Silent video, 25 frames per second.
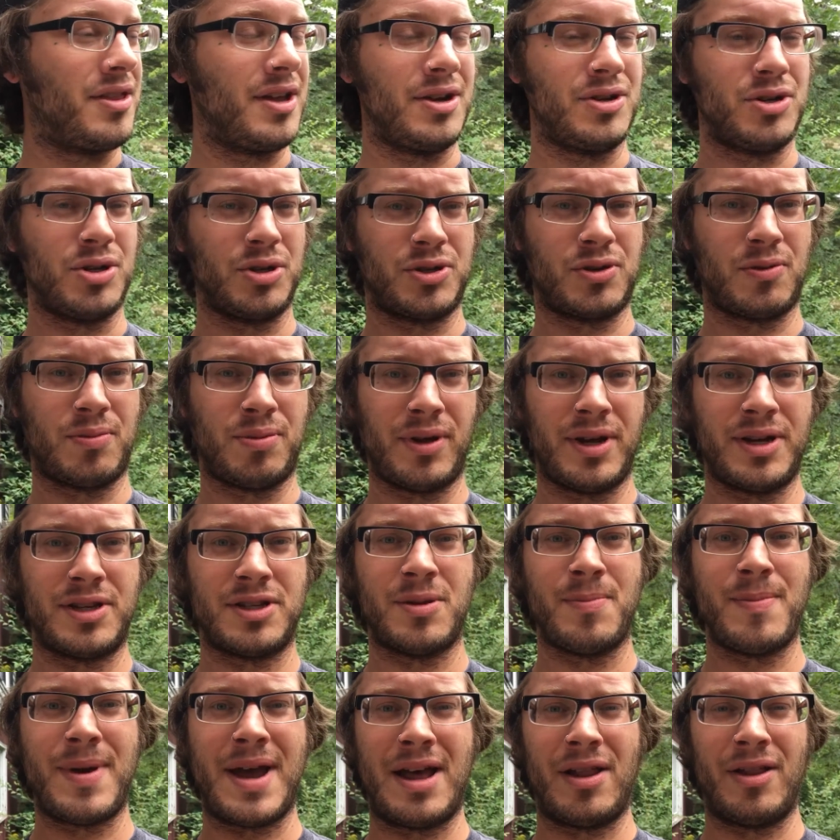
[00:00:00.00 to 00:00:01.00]
just replaced
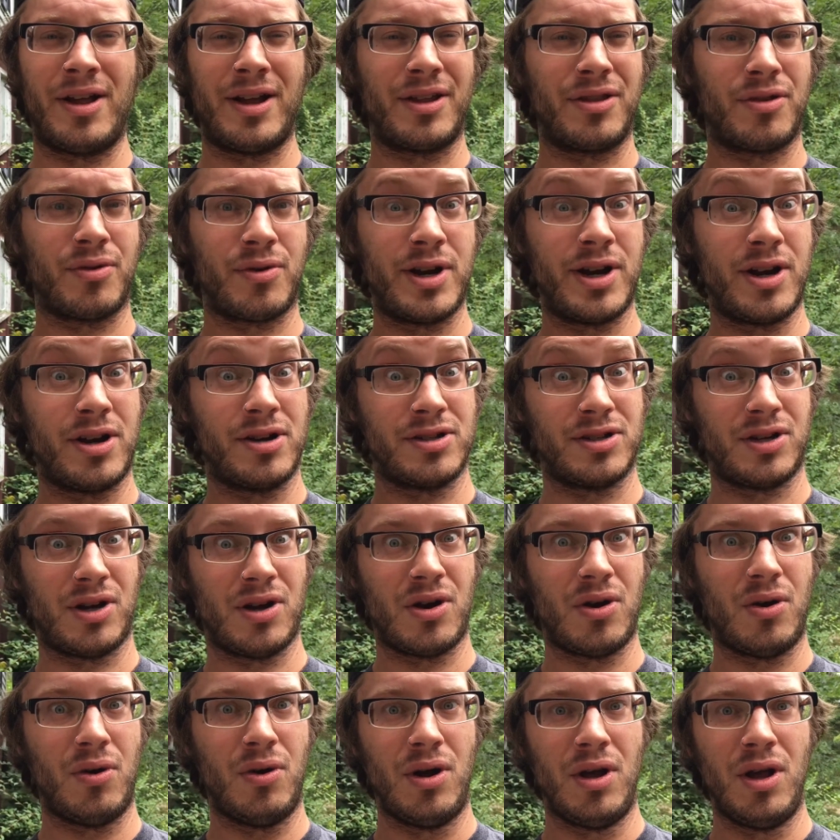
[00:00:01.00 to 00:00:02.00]
the mat like 3 years
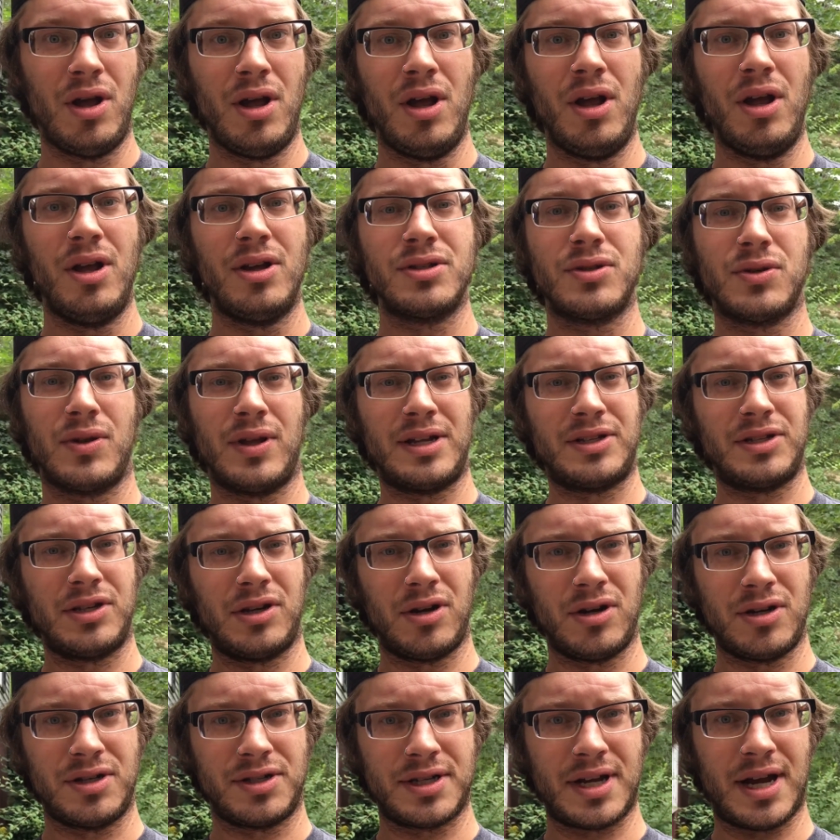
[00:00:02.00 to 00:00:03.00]
ago, so that's a
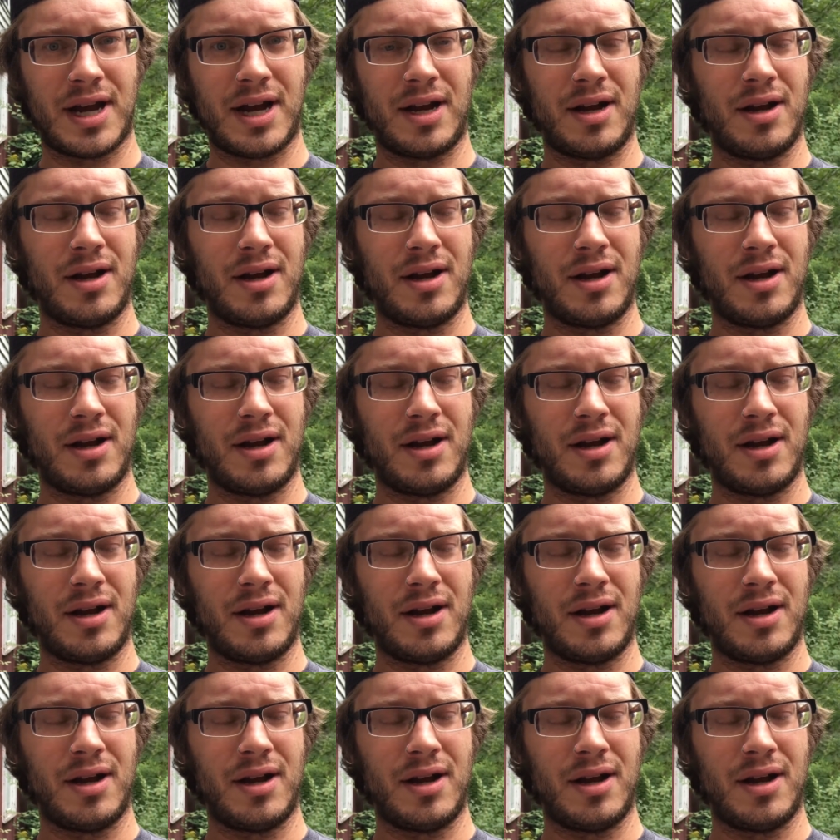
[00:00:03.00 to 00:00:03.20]
good sign.